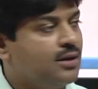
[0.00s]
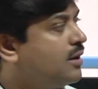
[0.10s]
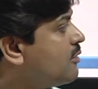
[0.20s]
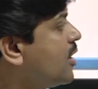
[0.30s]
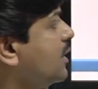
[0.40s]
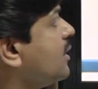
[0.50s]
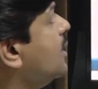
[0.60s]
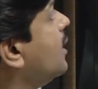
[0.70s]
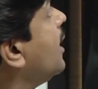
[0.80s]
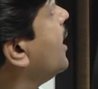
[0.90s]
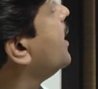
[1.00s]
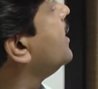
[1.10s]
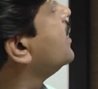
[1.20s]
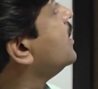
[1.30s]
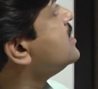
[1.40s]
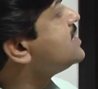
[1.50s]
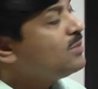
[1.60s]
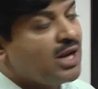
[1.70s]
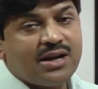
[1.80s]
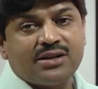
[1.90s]
right? And
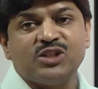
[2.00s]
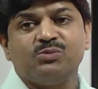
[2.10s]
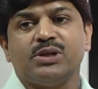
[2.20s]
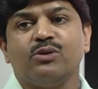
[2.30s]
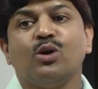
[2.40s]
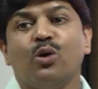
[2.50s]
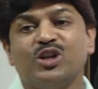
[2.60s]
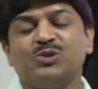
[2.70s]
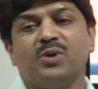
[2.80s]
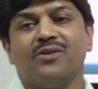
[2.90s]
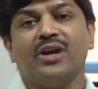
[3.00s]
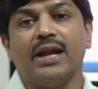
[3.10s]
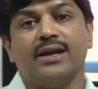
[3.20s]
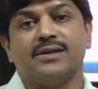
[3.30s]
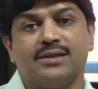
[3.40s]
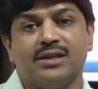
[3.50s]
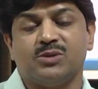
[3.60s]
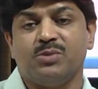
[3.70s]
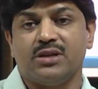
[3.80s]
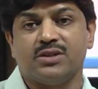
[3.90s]
similarities between OSPF and ISIS,
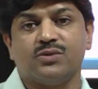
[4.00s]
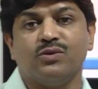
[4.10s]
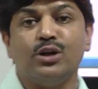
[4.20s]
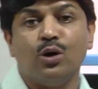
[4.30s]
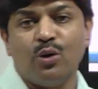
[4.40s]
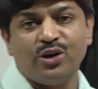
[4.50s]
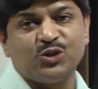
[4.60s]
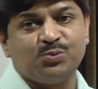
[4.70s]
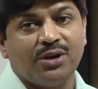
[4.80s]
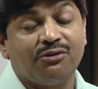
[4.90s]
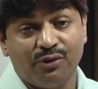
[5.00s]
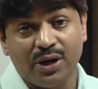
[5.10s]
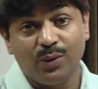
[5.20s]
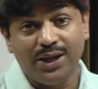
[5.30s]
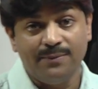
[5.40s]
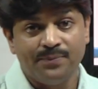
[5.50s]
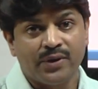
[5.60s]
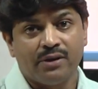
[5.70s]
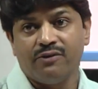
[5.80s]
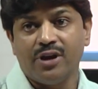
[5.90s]
because we know OSPF very well,
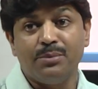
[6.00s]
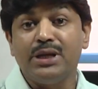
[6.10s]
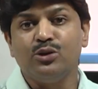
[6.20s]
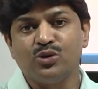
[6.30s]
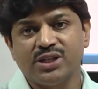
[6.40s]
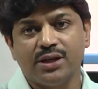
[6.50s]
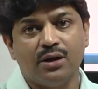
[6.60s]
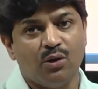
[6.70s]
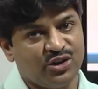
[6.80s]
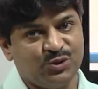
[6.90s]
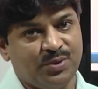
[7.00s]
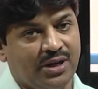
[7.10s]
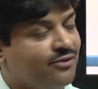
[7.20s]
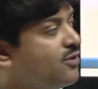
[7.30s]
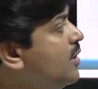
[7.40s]
we have been using OSPF.